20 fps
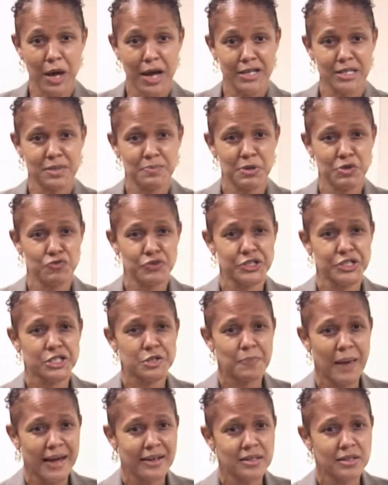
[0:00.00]
had to be
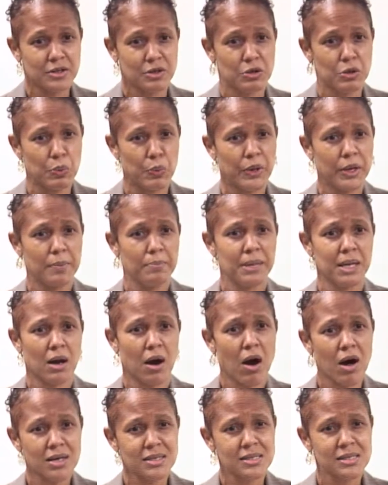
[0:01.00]
respected in a way
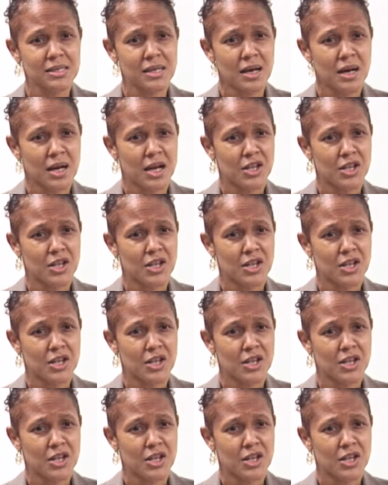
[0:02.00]
because